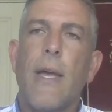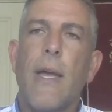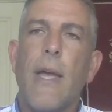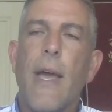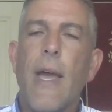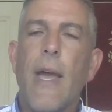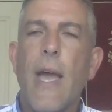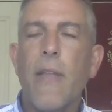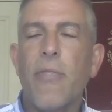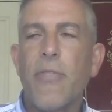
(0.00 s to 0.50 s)

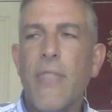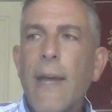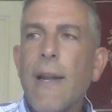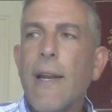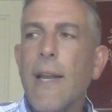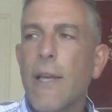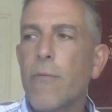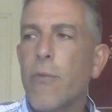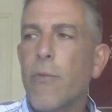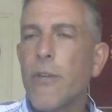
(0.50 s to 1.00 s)
at that
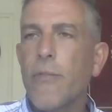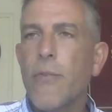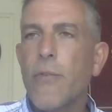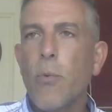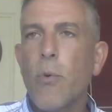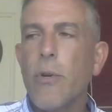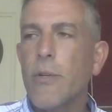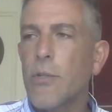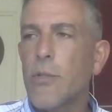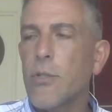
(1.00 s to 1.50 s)
level, if you
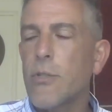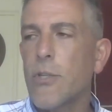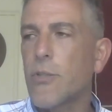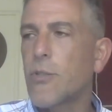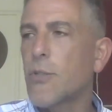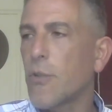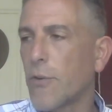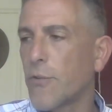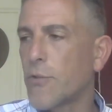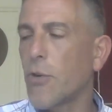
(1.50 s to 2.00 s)
want to
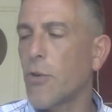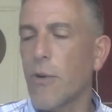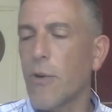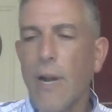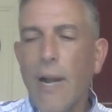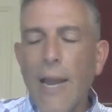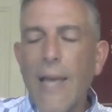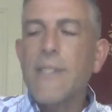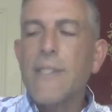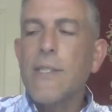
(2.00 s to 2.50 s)
just sort of talk
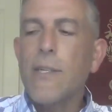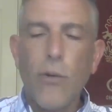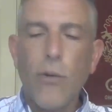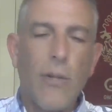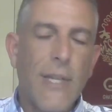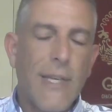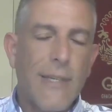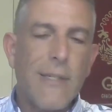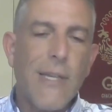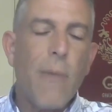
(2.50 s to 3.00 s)

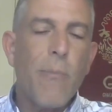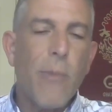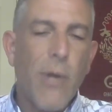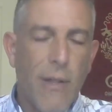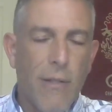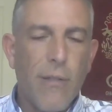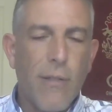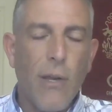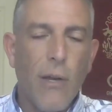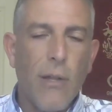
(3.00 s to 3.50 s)
classical
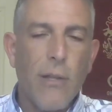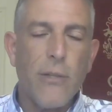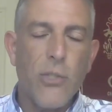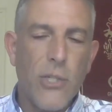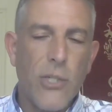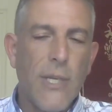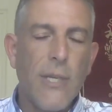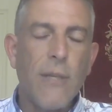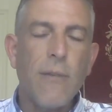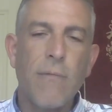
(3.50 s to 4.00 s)
Islamic
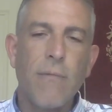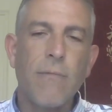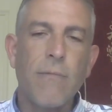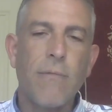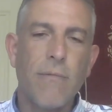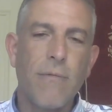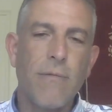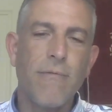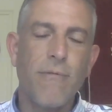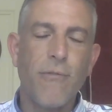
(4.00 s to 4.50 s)
theology
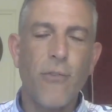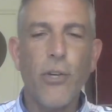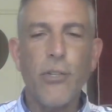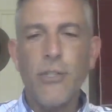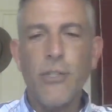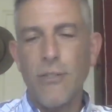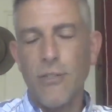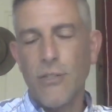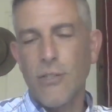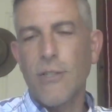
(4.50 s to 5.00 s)

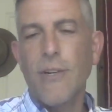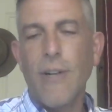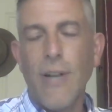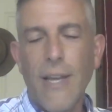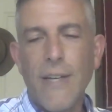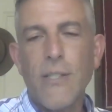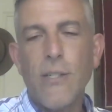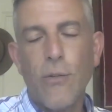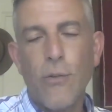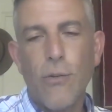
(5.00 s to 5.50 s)
versus
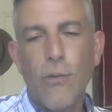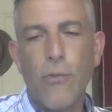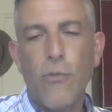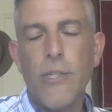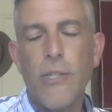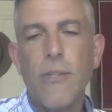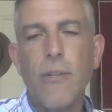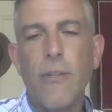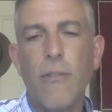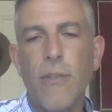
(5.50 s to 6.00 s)
classical
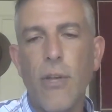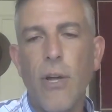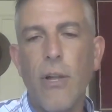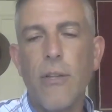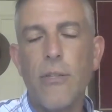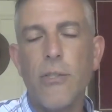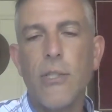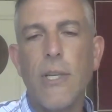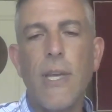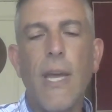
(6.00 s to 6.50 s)
Christian
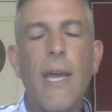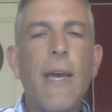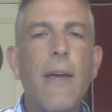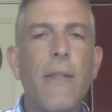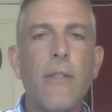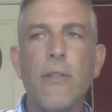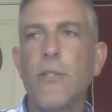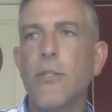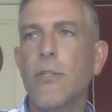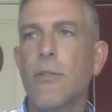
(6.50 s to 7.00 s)
theology, yeah,
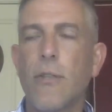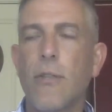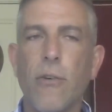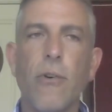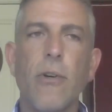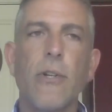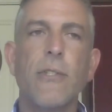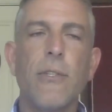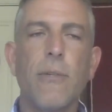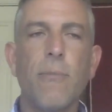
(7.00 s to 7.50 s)
there
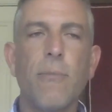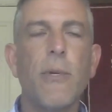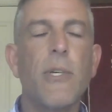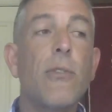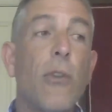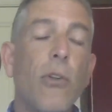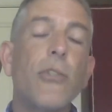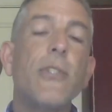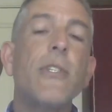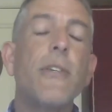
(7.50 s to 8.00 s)
are some
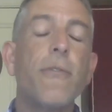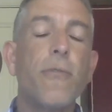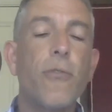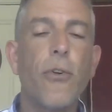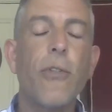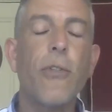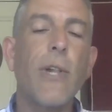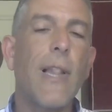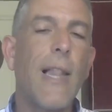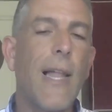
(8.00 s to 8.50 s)
exclusive
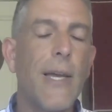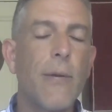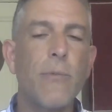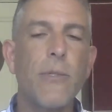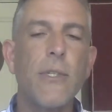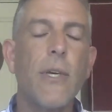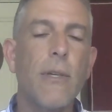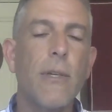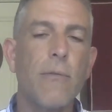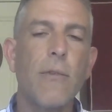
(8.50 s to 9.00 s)
truth claims
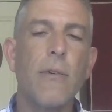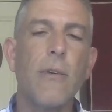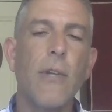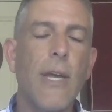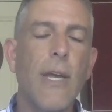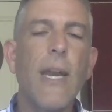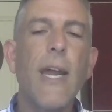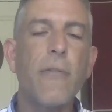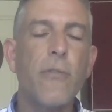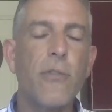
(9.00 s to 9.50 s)
that you're
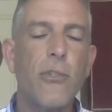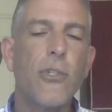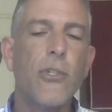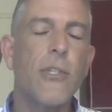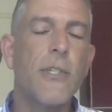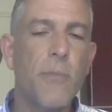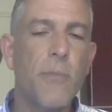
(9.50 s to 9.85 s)
going to have to choose